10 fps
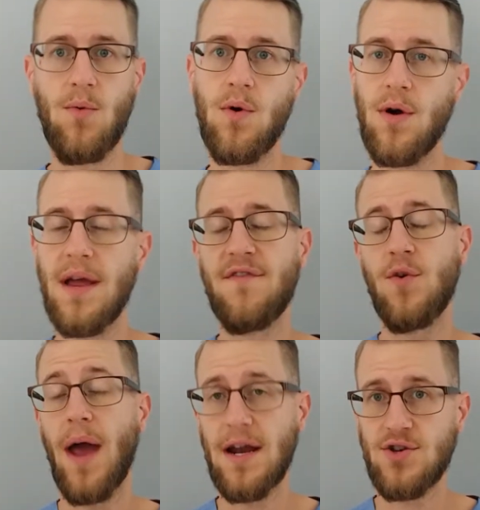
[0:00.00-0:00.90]
Where if you
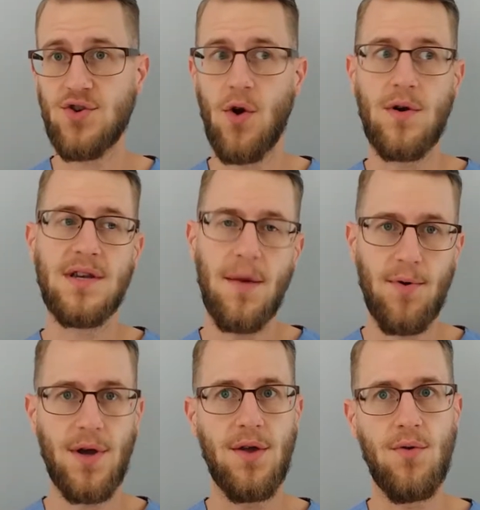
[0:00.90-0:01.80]
had a stroke,
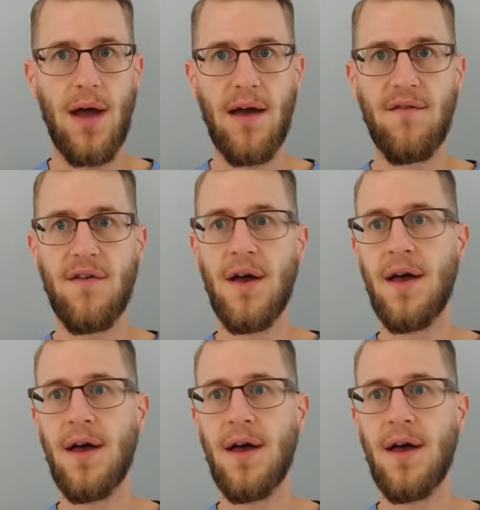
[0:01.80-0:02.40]
typically you have